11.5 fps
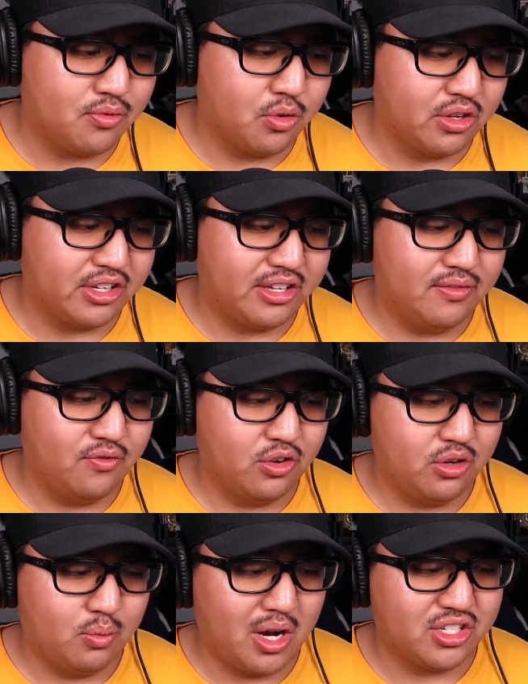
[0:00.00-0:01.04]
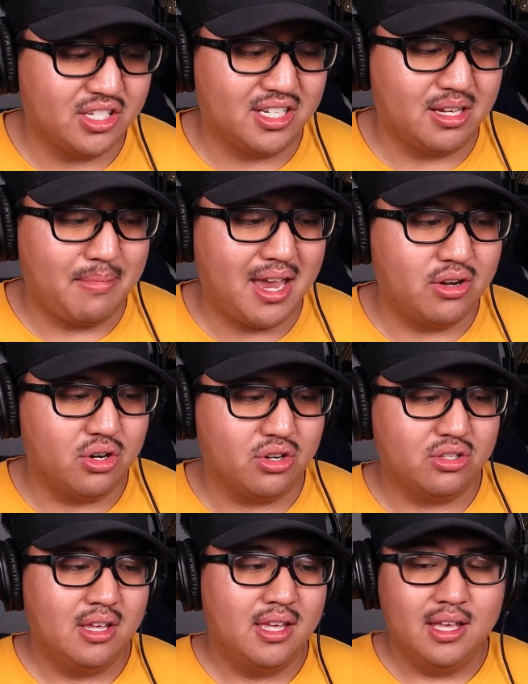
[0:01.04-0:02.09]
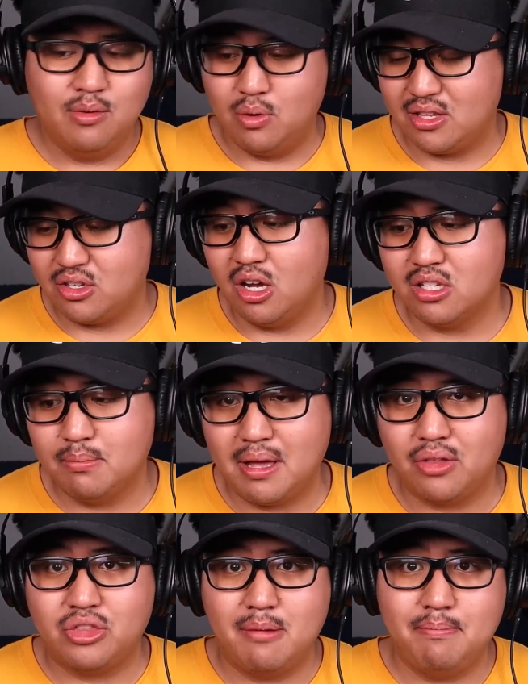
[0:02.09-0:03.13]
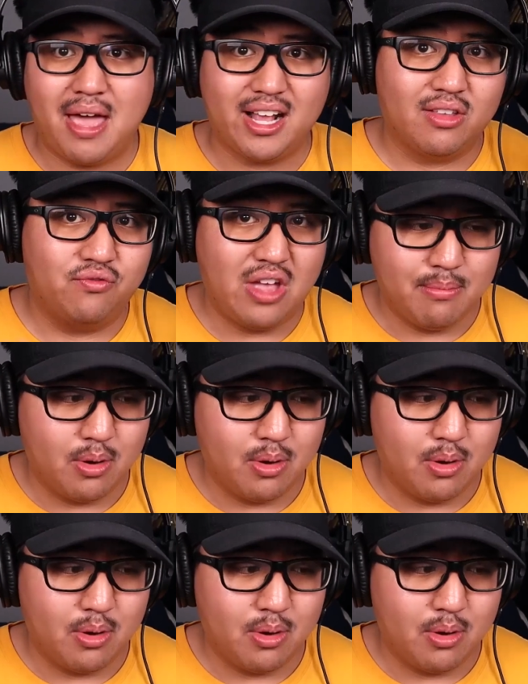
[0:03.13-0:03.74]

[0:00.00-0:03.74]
for the Washington Commanders, when I talked about them back in